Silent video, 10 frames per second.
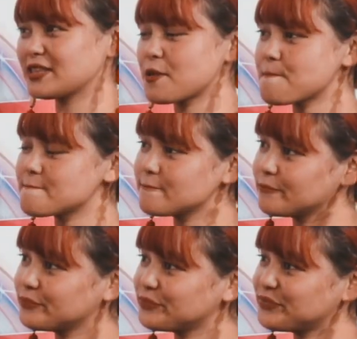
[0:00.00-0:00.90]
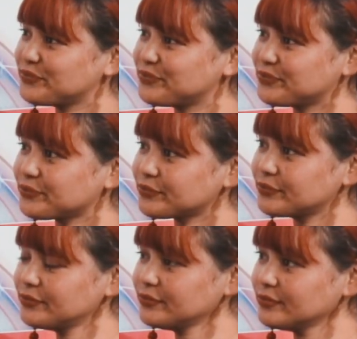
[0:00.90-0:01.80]

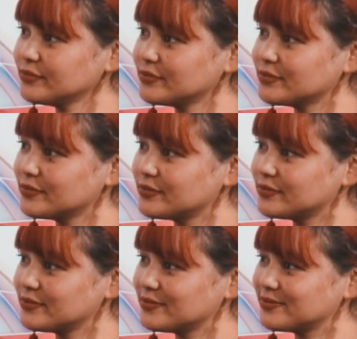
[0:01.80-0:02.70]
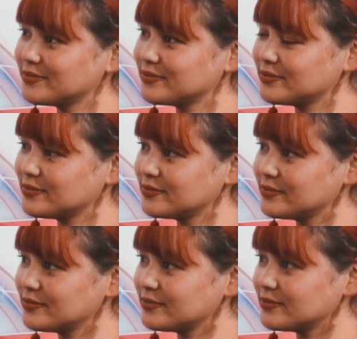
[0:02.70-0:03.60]

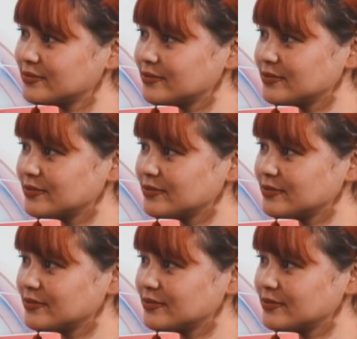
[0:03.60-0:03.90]
The person shown says nothing.